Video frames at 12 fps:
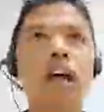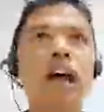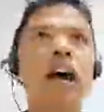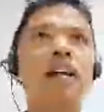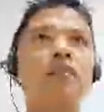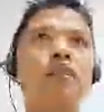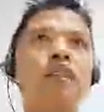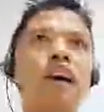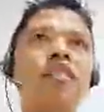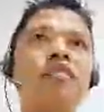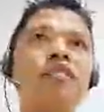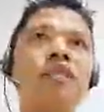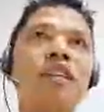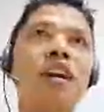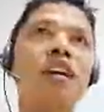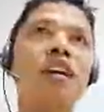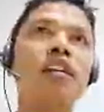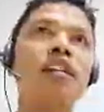And for the elephant
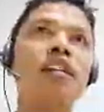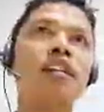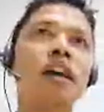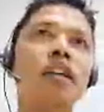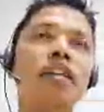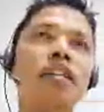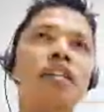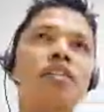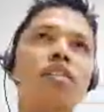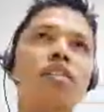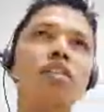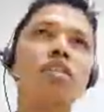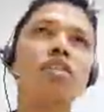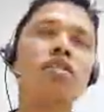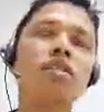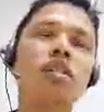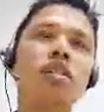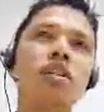ride, I think it
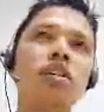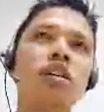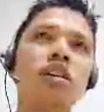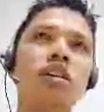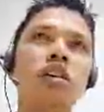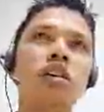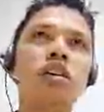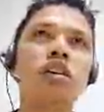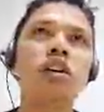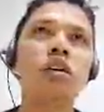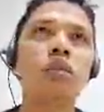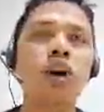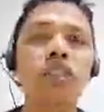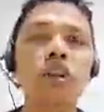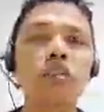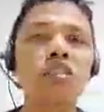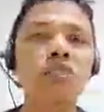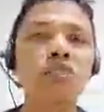costs
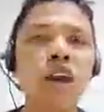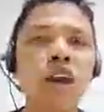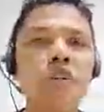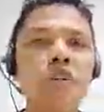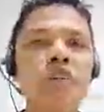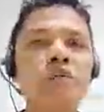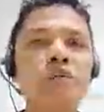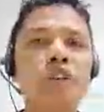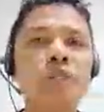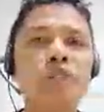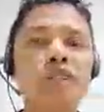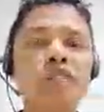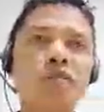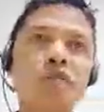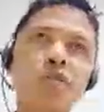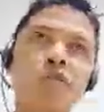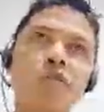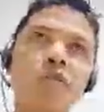1,500 for Nepalese
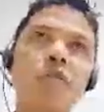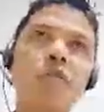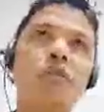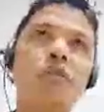people,